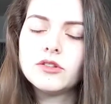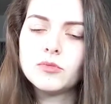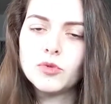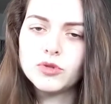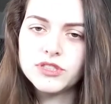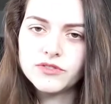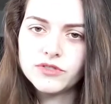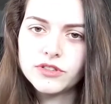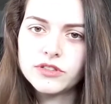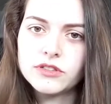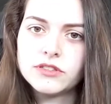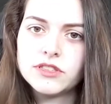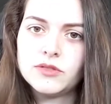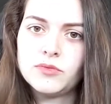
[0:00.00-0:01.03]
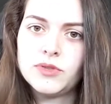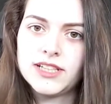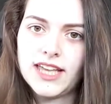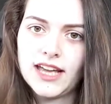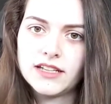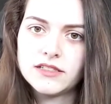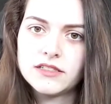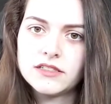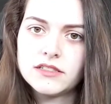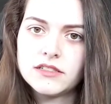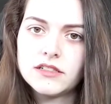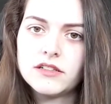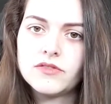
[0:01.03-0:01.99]
the more difficult it will
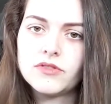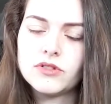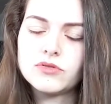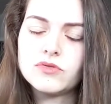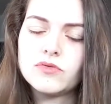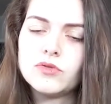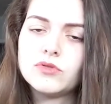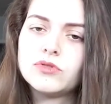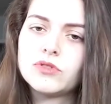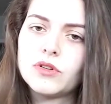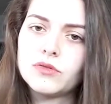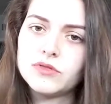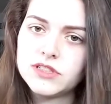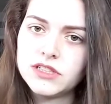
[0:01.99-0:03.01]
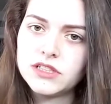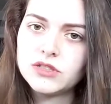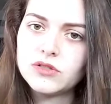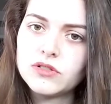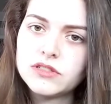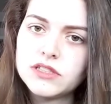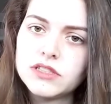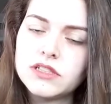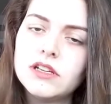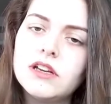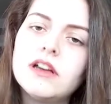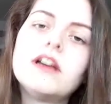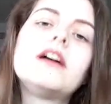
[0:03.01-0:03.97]
get. First of all, to go see a doctor,
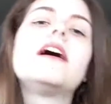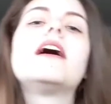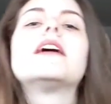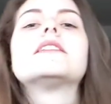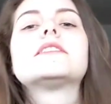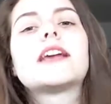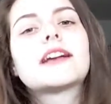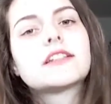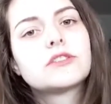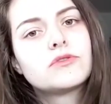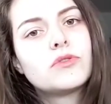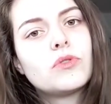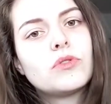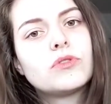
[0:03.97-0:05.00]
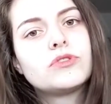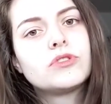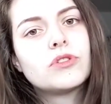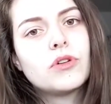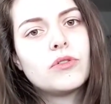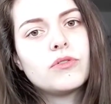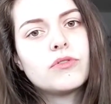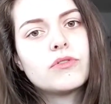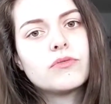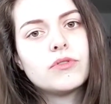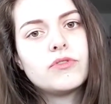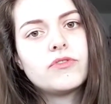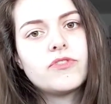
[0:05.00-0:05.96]
and second of all, to go
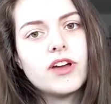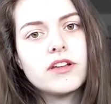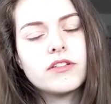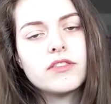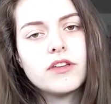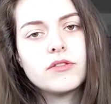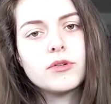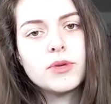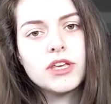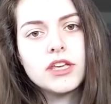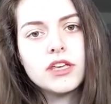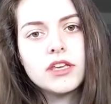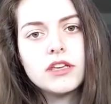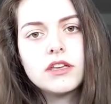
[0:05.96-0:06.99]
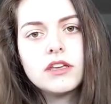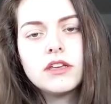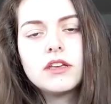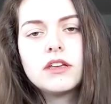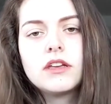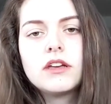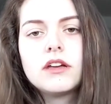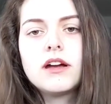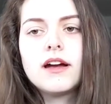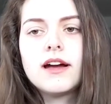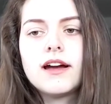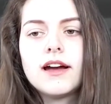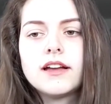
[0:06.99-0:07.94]
through therapy.
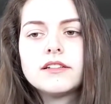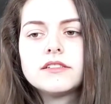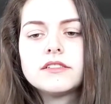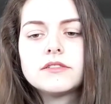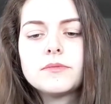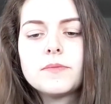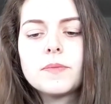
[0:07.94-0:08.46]
And